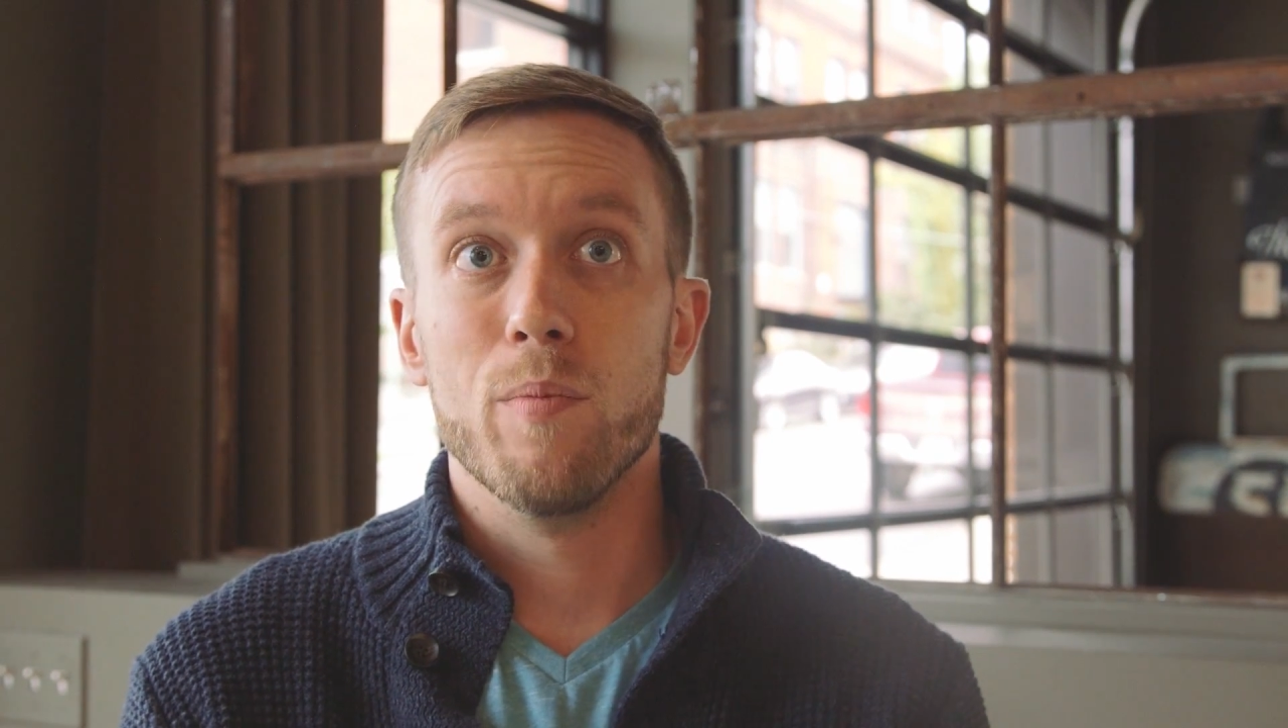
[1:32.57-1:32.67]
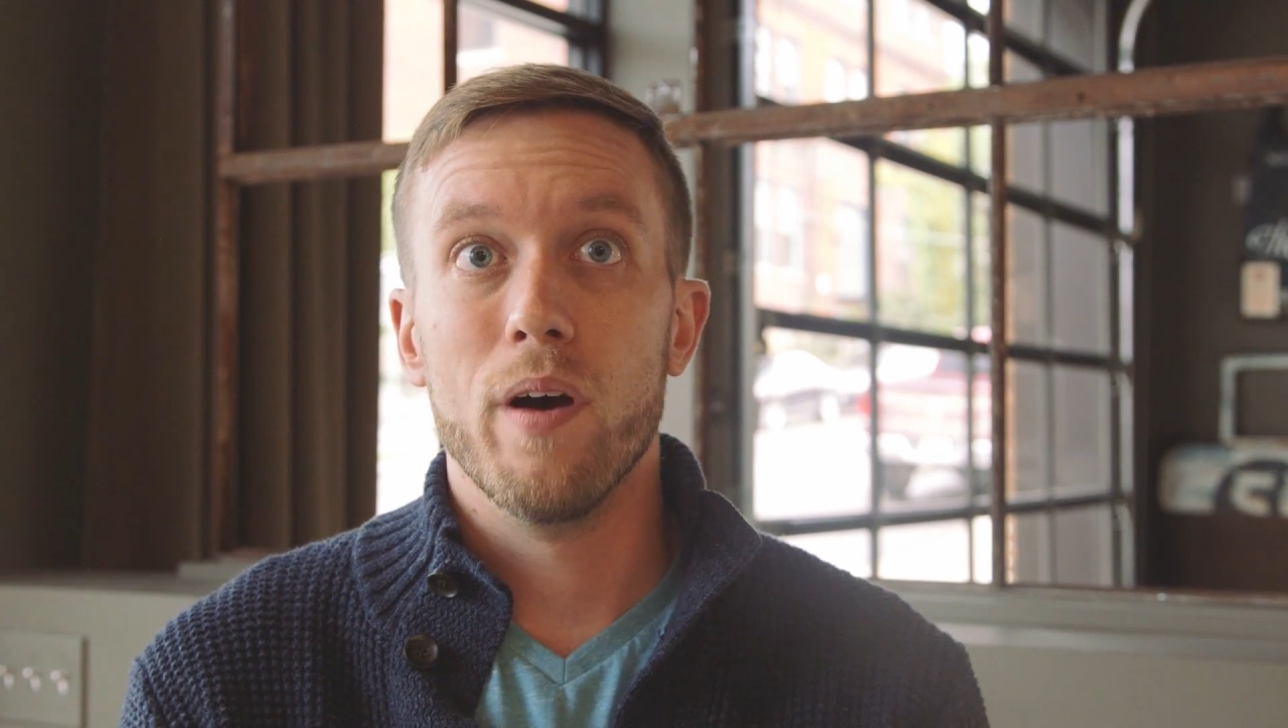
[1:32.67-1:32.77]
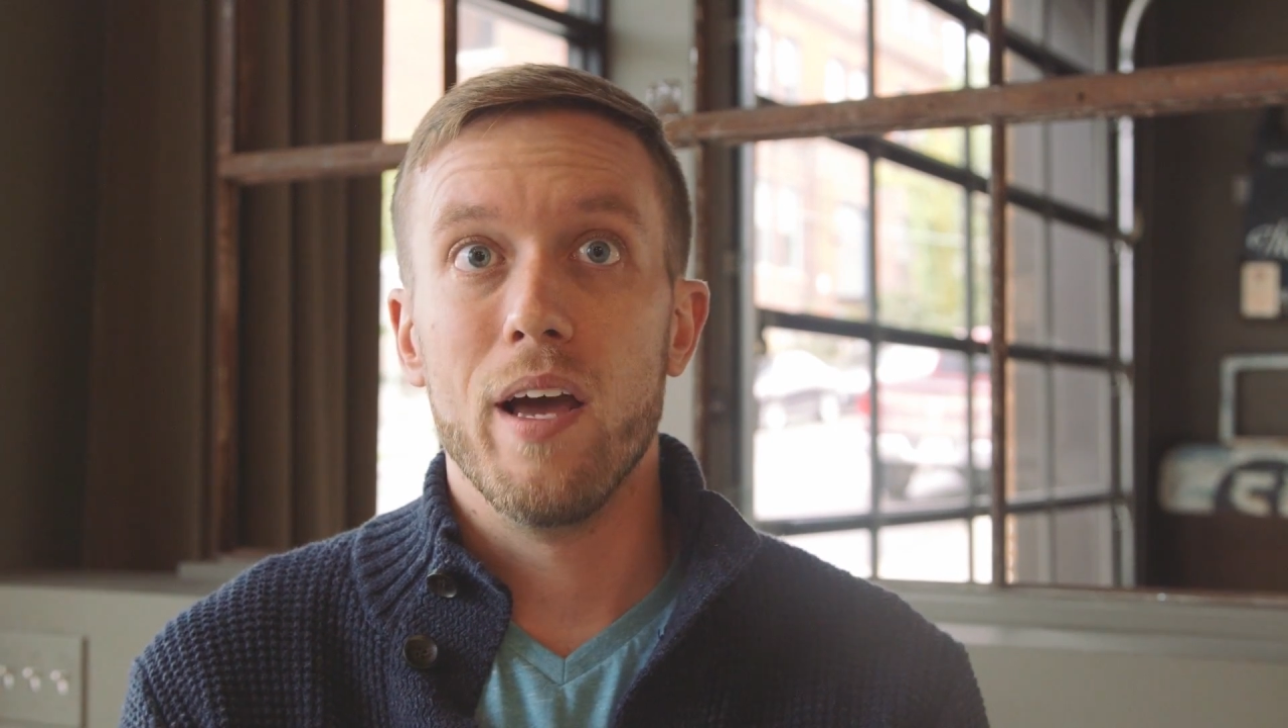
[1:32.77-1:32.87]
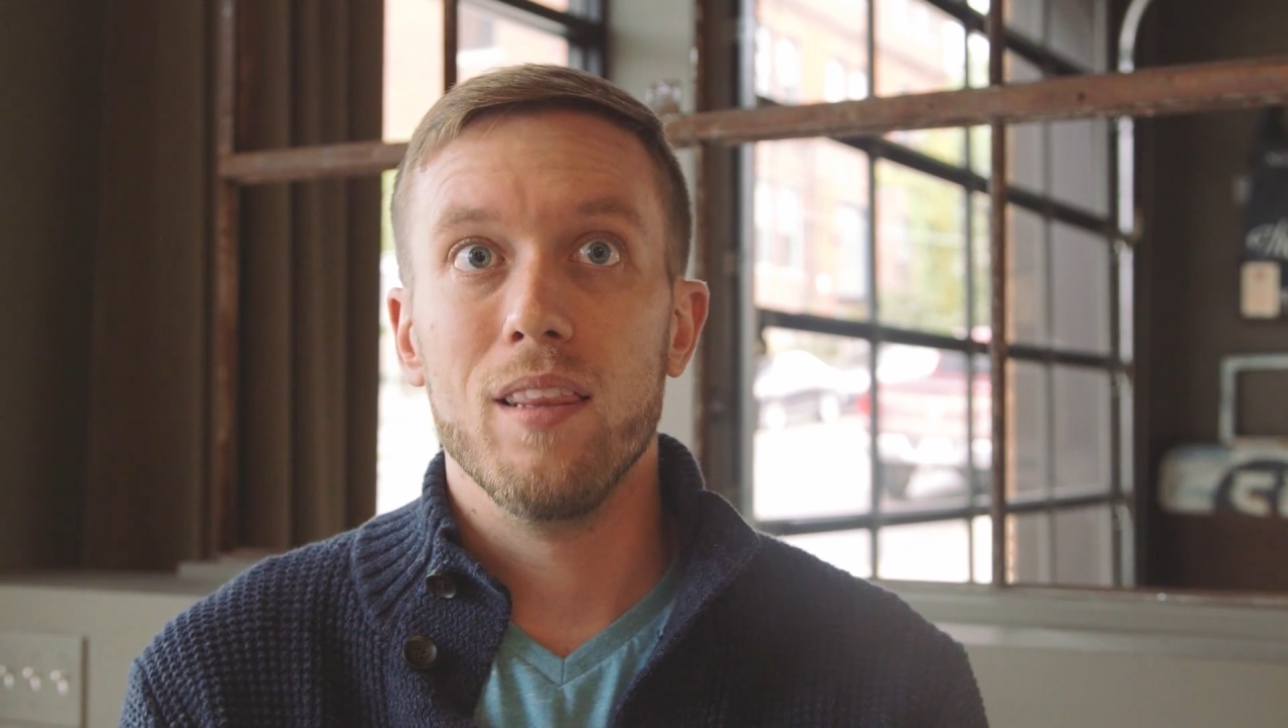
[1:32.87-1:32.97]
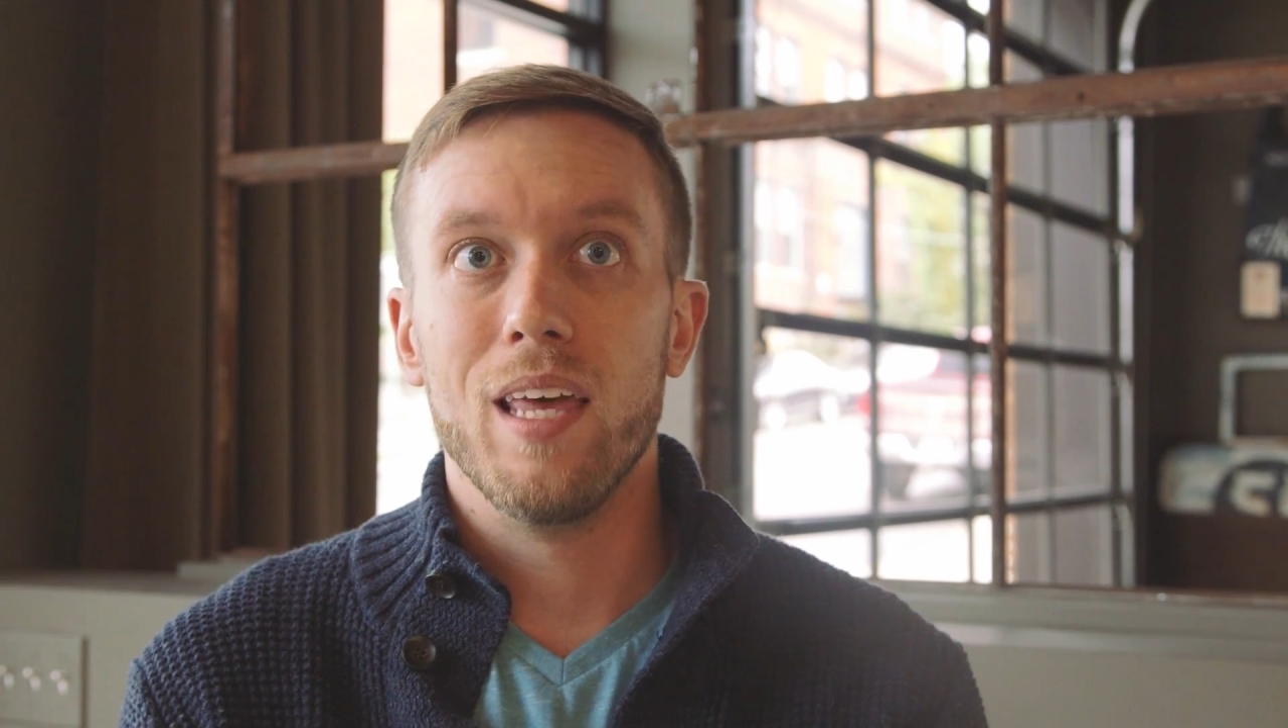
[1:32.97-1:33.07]

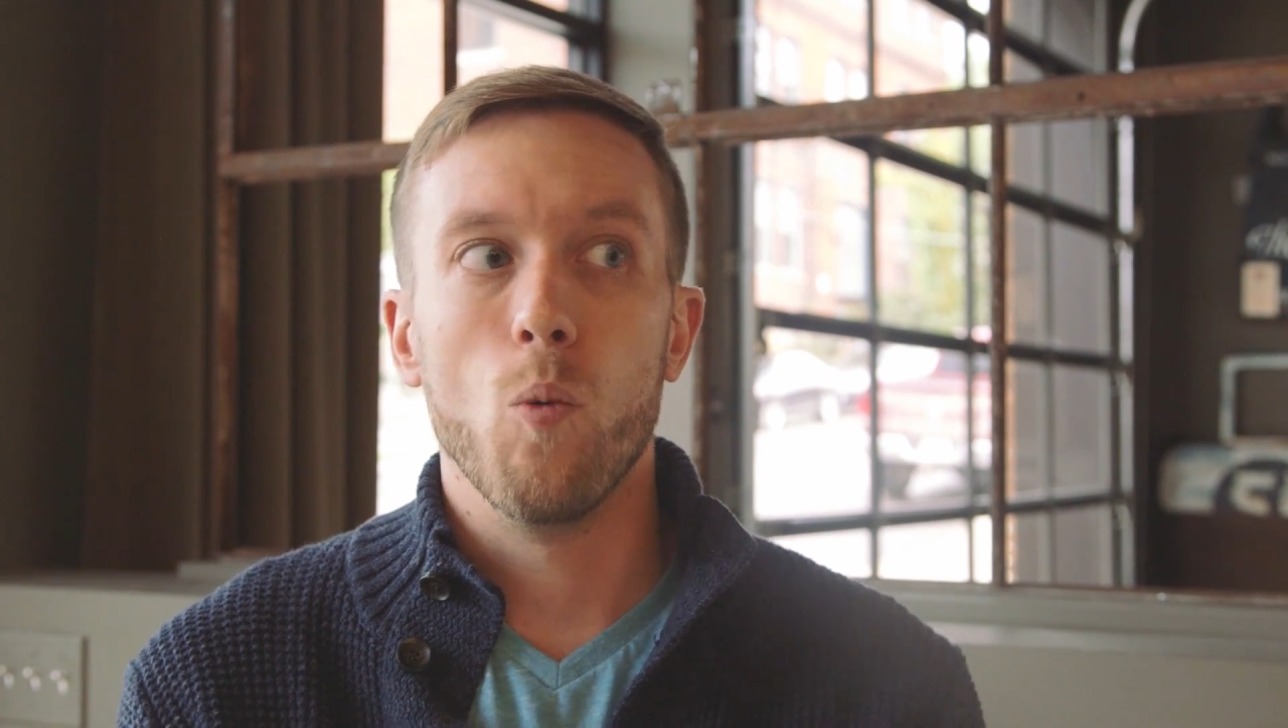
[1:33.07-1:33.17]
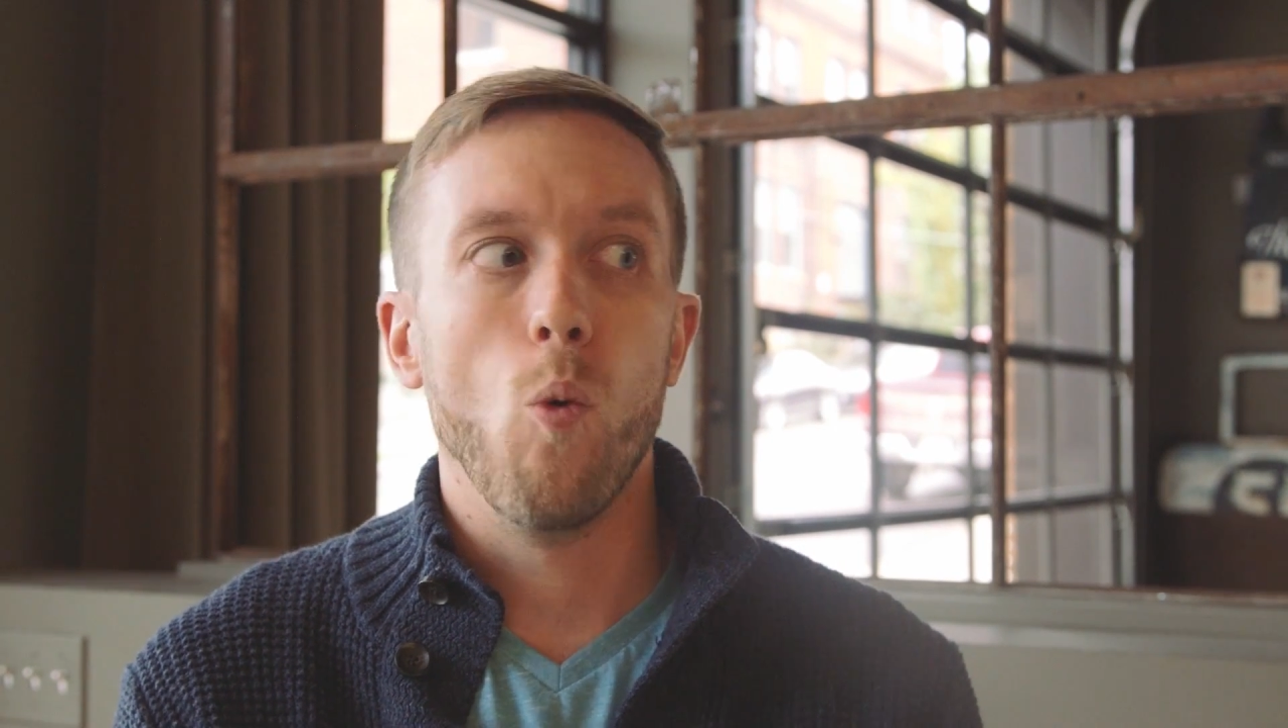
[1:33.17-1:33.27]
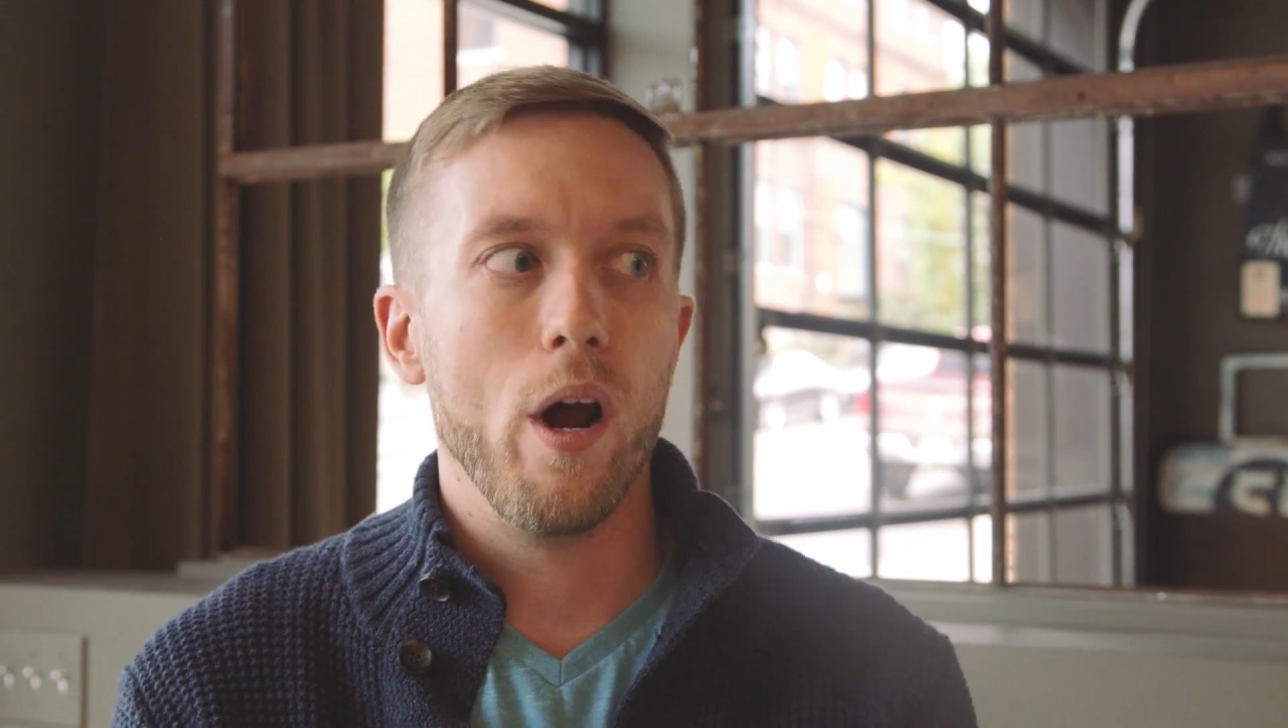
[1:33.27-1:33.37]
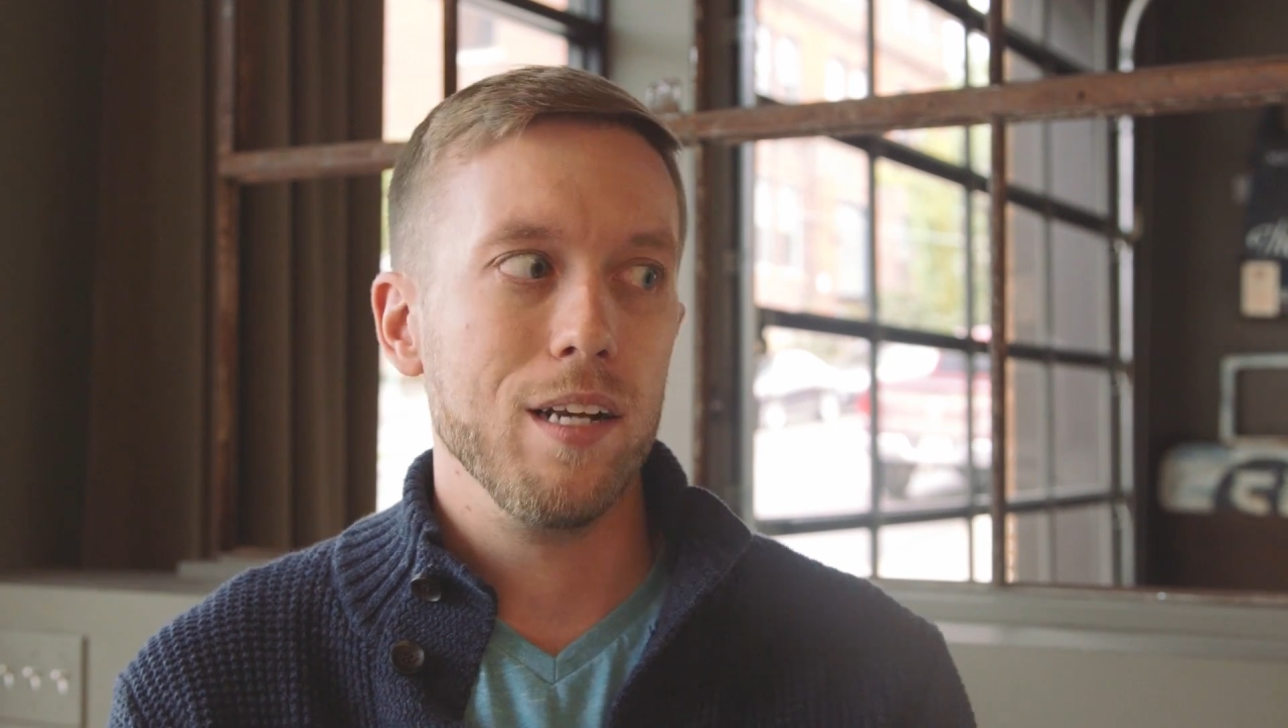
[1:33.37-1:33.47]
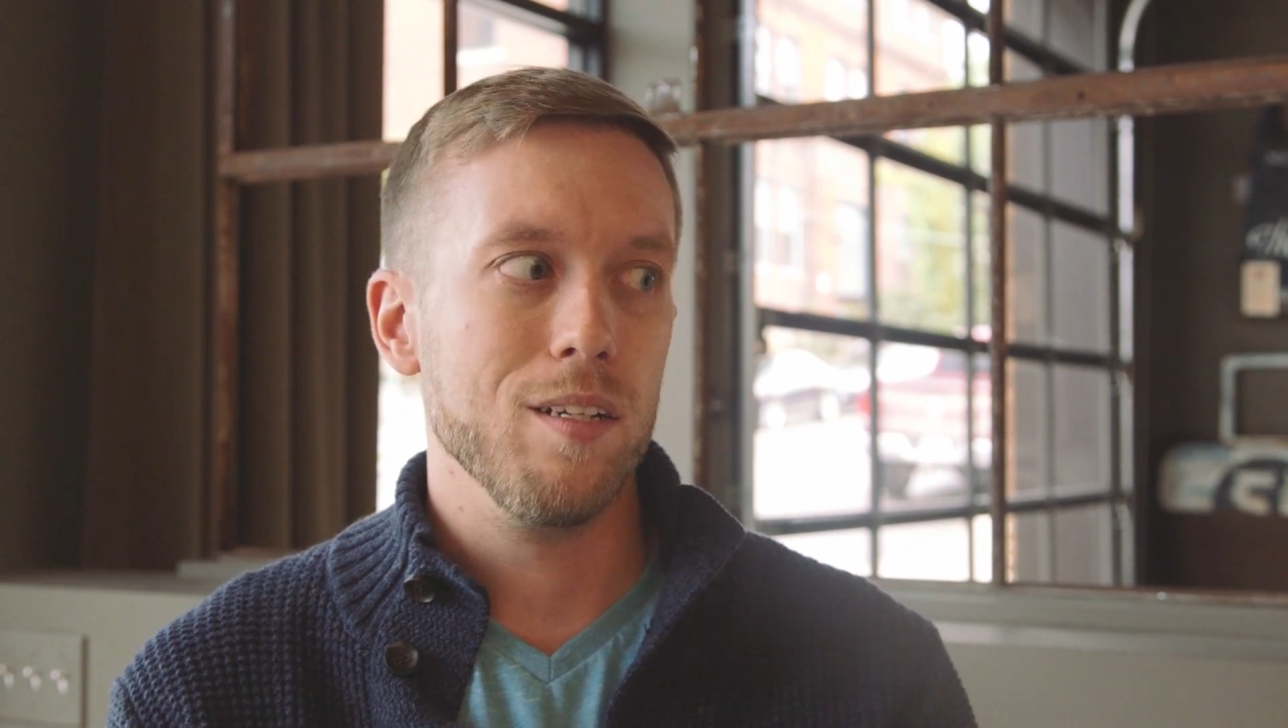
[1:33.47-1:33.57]
but they want it